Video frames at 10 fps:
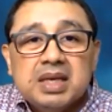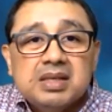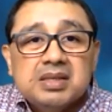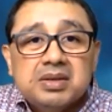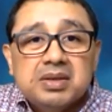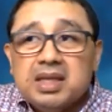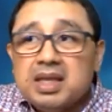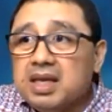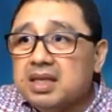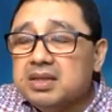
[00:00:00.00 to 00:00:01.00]
so that
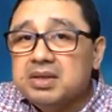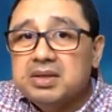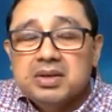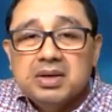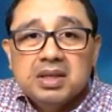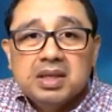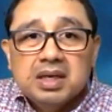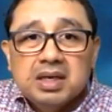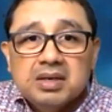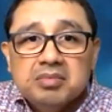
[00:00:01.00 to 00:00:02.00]
I can turn on
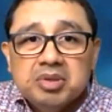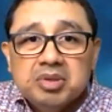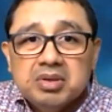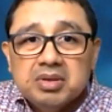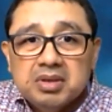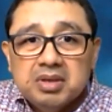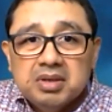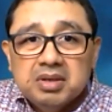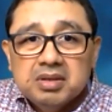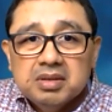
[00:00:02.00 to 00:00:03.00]
the computer
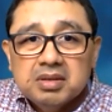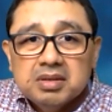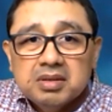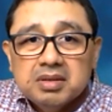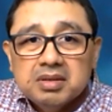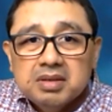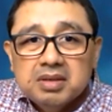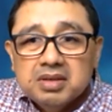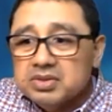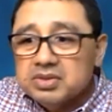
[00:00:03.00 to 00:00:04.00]
audio
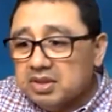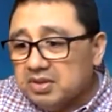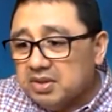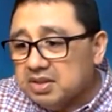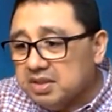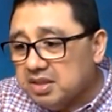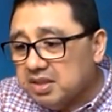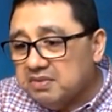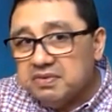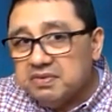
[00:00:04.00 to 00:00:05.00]
so that you can see the
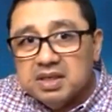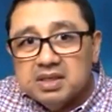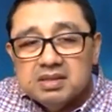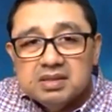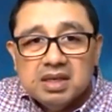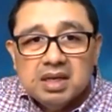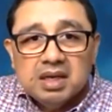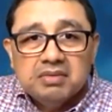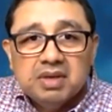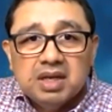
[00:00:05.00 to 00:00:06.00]
difference
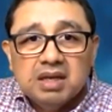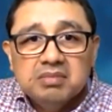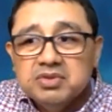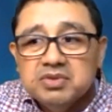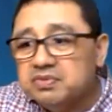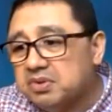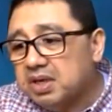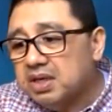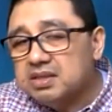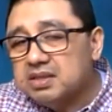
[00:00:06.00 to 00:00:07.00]
when I move
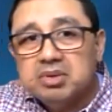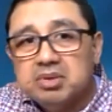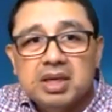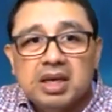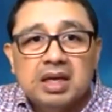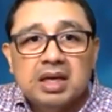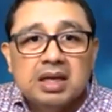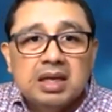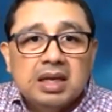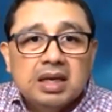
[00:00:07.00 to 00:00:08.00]
towards Boya
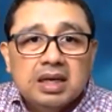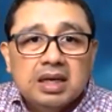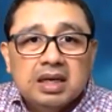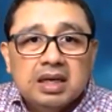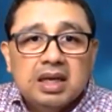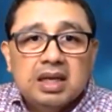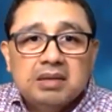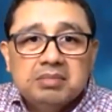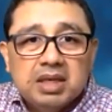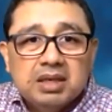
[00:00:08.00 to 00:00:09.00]

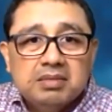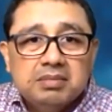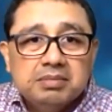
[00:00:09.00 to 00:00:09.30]
LM10.